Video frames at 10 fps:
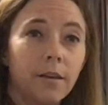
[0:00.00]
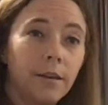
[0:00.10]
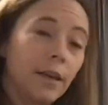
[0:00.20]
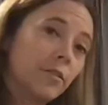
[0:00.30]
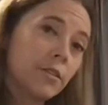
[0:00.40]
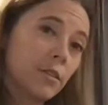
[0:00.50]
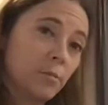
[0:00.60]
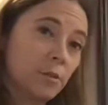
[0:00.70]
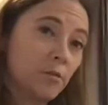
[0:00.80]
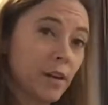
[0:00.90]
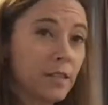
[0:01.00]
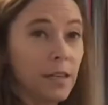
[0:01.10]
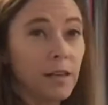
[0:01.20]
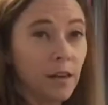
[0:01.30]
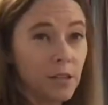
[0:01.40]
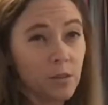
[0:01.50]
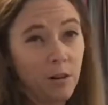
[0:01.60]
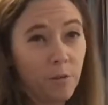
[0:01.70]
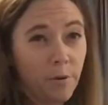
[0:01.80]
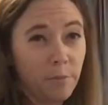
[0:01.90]
now the soup is ready, I do
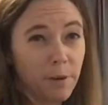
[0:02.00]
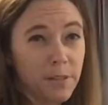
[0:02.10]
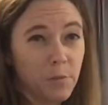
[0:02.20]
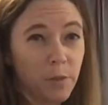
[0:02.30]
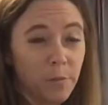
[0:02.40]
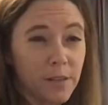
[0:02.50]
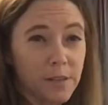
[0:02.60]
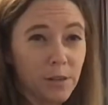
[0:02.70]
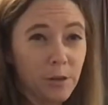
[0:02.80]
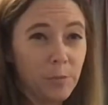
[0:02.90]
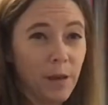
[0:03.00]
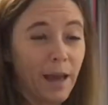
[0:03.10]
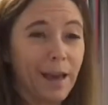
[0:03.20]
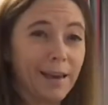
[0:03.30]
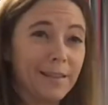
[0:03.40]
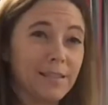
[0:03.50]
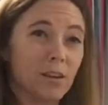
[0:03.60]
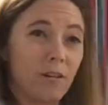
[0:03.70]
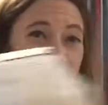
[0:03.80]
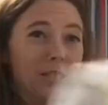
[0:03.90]
like bread and butter with my soup, and
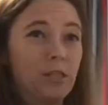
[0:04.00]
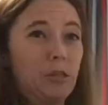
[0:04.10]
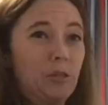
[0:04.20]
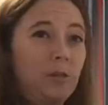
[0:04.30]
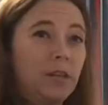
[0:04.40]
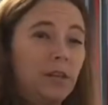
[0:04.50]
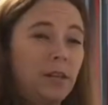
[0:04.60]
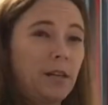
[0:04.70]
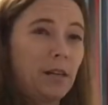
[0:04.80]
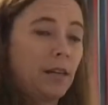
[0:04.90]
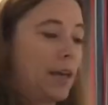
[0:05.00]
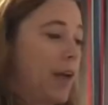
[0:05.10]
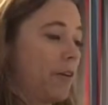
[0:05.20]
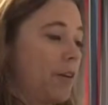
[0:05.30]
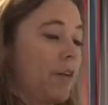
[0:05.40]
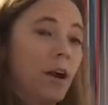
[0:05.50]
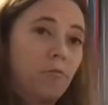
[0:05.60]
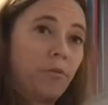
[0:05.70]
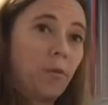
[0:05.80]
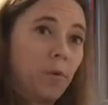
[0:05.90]
I do carry
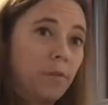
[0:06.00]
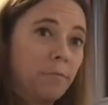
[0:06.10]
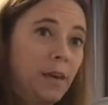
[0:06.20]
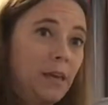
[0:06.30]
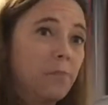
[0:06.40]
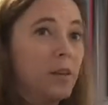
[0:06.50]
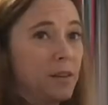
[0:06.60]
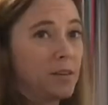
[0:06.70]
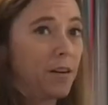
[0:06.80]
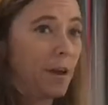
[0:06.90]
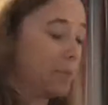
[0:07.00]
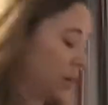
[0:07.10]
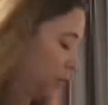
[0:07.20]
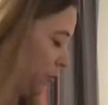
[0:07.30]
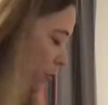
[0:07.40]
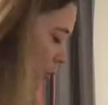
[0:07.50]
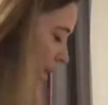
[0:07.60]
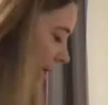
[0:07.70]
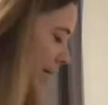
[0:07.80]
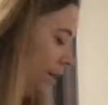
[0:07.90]
around bread with me because I am
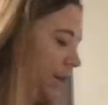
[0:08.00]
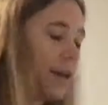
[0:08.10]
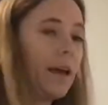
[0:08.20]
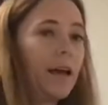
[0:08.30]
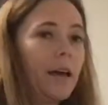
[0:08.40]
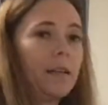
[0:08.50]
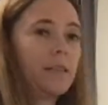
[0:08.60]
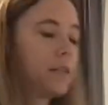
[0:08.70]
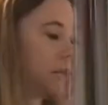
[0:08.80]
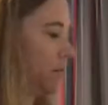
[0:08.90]
gluten-free, and